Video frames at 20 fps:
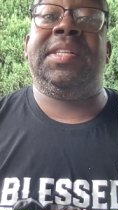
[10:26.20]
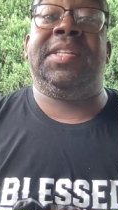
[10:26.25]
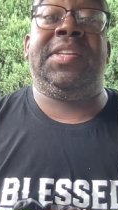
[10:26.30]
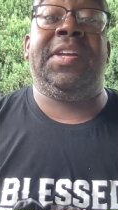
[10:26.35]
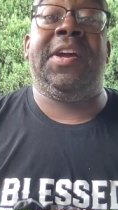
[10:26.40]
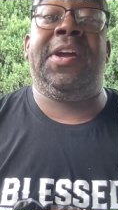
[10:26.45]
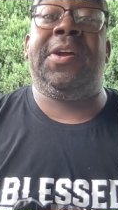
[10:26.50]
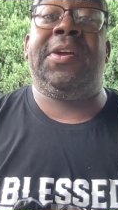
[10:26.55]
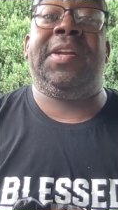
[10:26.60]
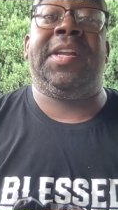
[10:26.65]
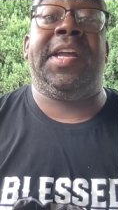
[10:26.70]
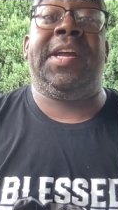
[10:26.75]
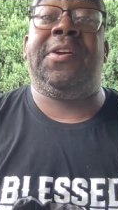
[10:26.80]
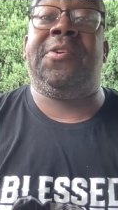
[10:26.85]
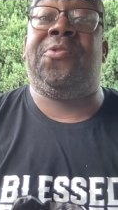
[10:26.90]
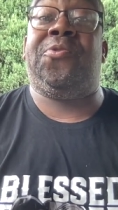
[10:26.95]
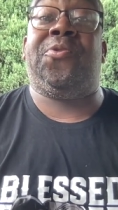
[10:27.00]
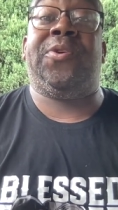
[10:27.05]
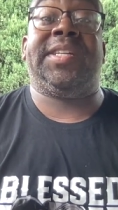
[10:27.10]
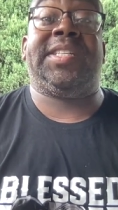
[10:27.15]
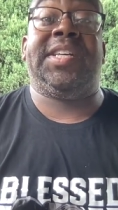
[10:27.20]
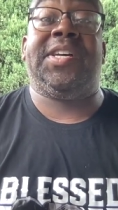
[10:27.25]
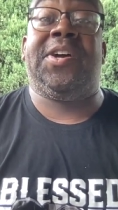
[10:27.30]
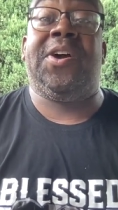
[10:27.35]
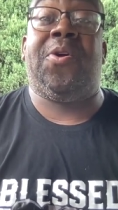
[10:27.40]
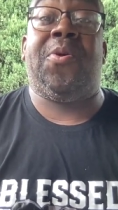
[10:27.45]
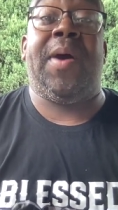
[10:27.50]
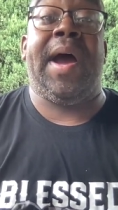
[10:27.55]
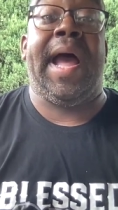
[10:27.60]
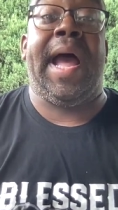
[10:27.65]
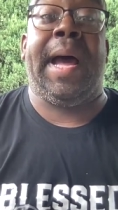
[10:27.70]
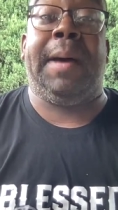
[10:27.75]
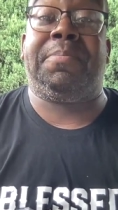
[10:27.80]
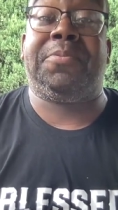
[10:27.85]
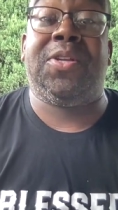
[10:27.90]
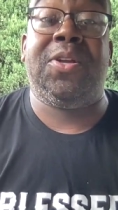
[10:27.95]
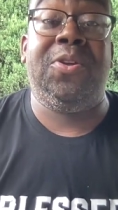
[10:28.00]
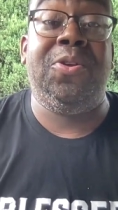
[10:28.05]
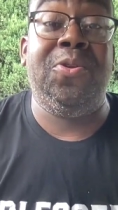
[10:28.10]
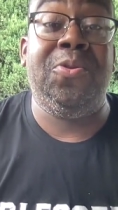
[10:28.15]
to go
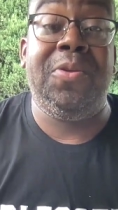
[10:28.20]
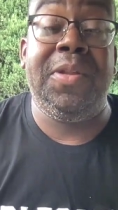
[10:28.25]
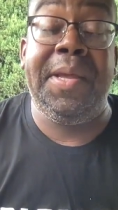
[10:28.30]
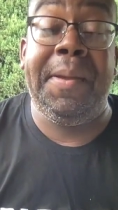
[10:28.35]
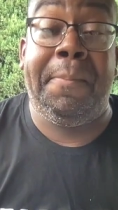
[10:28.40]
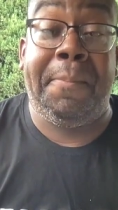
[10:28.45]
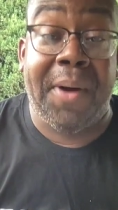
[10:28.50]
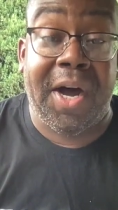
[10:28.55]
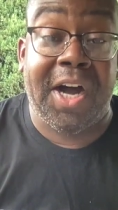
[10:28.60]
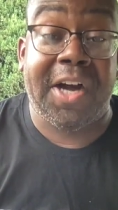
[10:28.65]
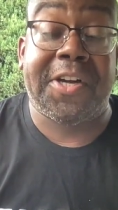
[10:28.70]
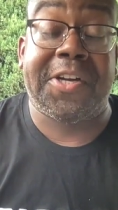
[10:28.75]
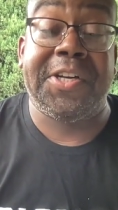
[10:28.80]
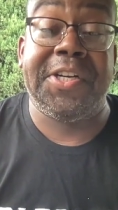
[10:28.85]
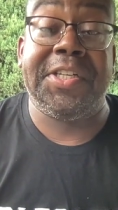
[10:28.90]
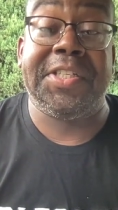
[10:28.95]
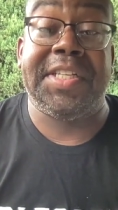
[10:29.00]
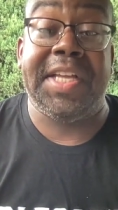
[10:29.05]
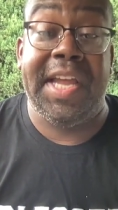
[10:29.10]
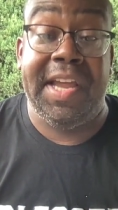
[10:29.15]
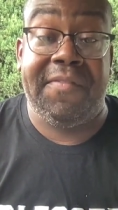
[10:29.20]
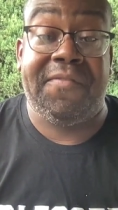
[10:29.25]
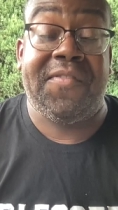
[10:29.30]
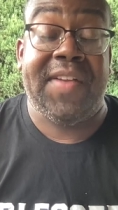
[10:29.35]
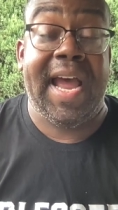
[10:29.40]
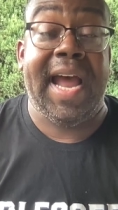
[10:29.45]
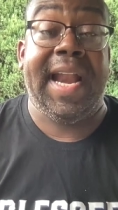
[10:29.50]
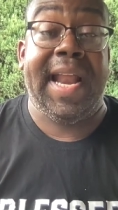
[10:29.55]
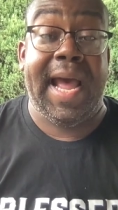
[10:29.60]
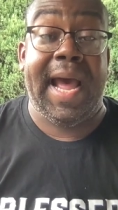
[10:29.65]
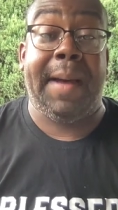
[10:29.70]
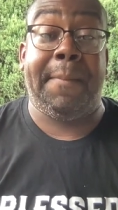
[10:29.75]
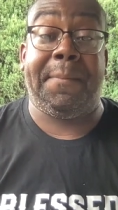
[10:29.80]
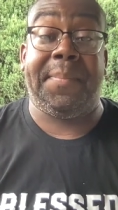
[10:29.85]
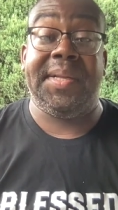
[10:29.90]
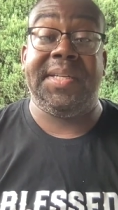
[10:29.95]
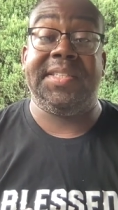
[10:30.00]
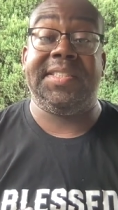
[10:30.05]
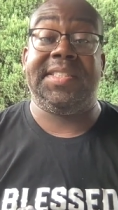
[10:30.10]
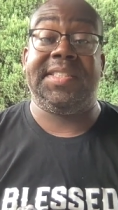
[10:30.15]
absolutely bonkers if that
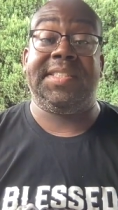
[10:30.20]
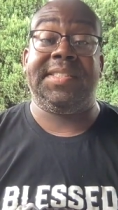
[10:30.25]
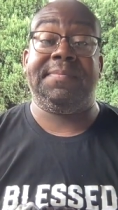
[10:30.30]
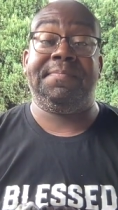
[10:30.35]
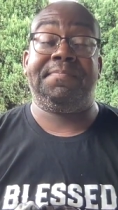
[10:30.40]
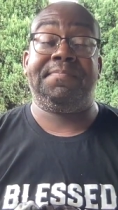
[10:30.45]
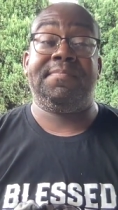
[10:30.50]
happens.